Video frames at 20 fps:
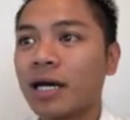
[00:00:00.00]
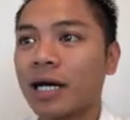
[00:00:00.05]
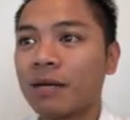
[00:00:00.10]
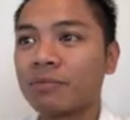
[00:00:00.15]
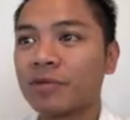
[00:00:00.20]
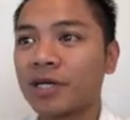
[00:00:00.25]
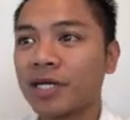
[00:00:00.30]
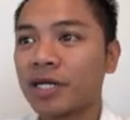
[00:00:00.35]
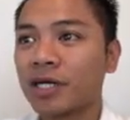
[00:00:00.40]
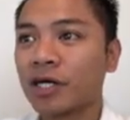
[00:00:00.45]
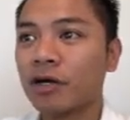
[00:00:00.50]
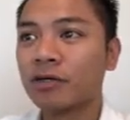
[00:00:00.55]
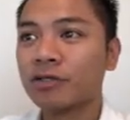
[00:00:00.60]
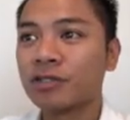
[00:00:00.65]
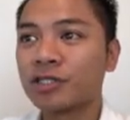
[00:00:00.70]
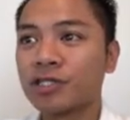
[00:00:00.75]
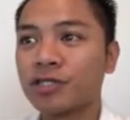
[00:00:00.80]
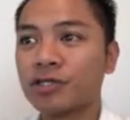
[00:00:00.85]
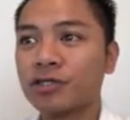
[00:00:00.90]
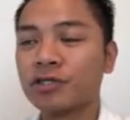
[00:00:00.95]
I'm gonna go
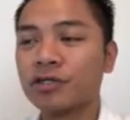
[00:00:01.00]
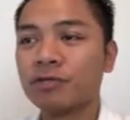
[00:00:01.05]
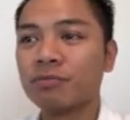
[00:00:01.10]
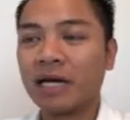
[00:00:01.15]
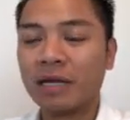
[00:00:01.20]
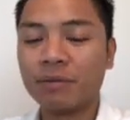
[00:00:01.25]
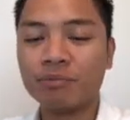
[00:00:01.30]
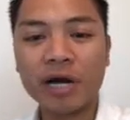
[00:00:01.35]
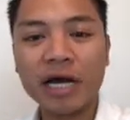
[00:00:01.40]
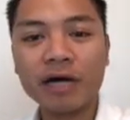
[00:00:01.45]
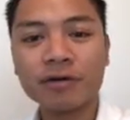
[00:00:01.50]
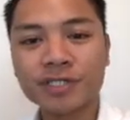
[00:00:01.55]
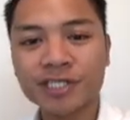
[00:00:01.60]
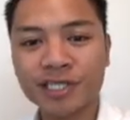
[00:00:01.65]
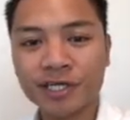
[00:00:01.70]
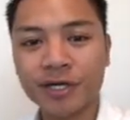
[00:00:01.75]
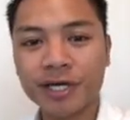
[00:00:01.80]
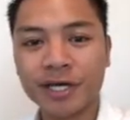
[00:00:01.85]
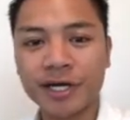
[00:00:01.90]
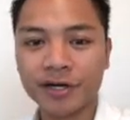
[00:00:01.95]
to my
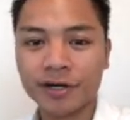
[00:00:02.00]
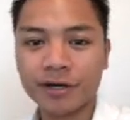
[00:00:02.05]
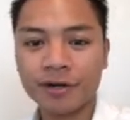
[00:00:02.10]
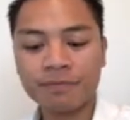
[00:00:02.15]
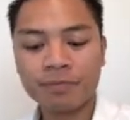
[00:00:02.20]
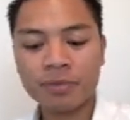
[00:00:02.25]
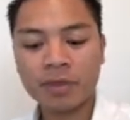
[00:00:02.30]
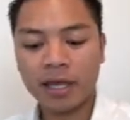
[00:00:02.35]
browser here,